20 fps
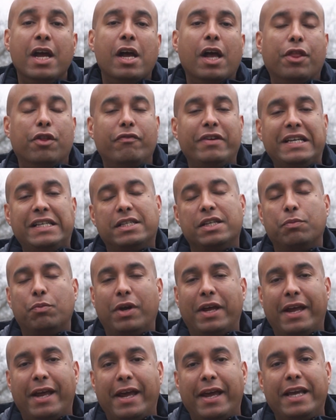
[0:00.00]
And the reason
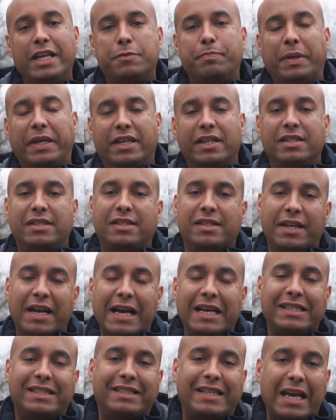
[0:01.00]
we're here is because
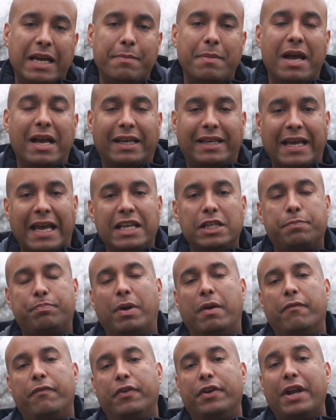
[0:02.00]
tonight's game against
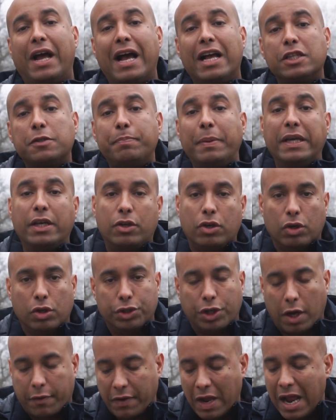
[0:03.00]
Brentford has been
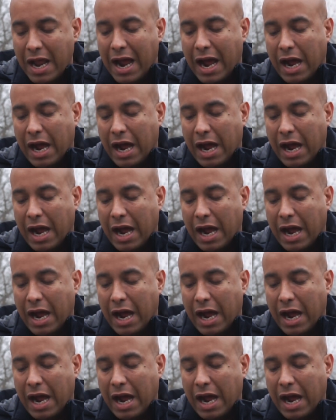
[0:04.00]
called off